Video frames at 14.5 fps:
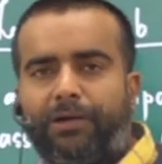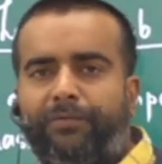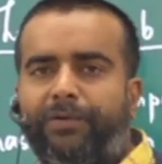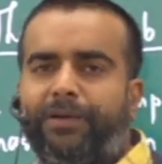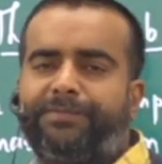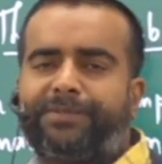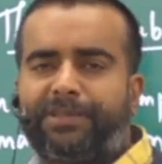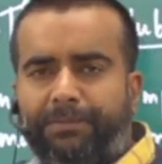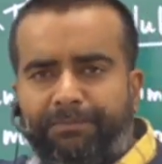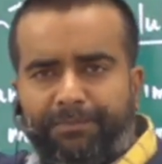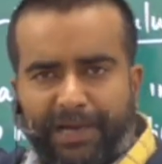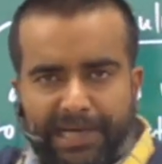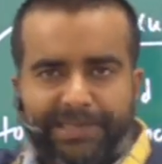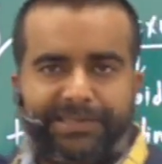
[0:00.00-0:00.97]
waves, the
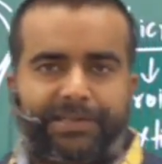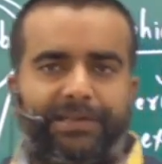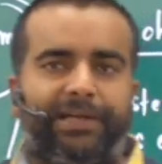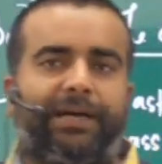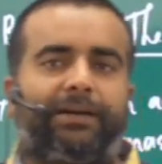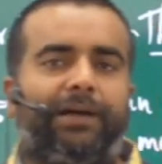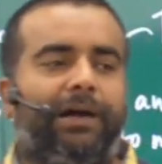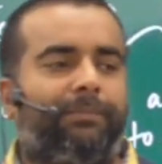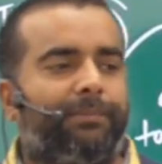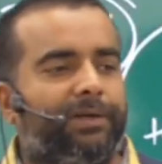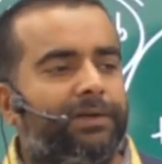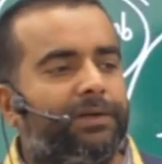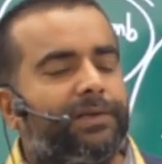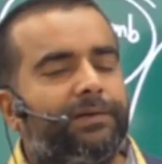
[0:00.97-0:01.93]
blast that
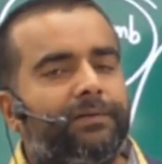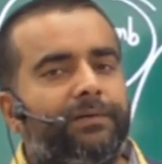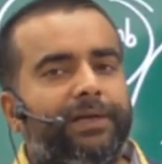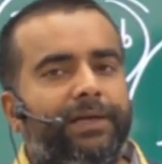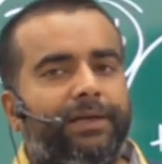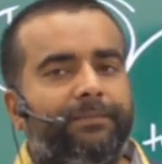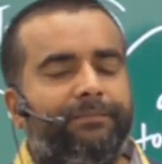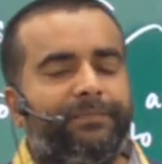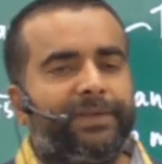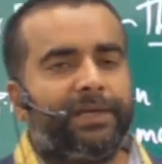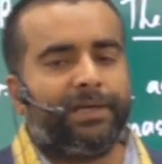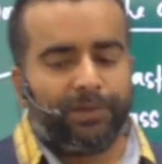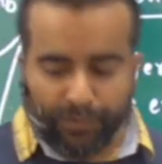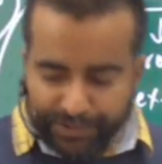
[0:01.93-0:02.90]
happened, okay,
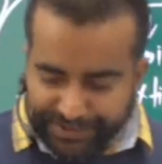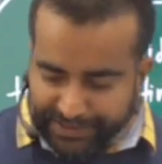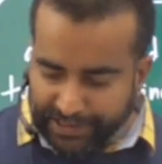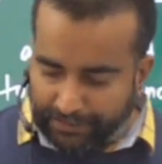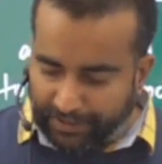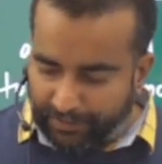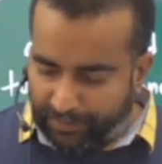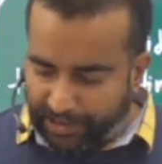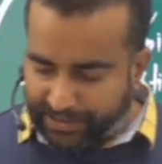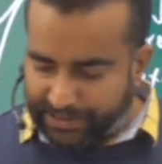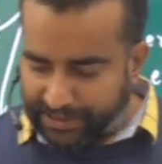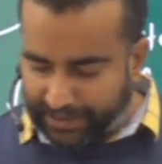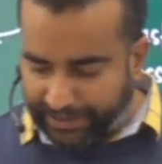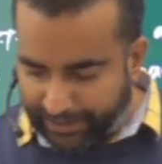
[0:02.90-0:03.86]
usse bhi bahut
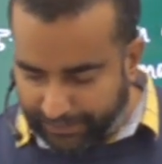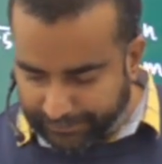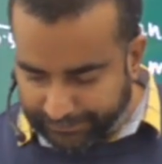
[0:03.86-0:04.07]
sare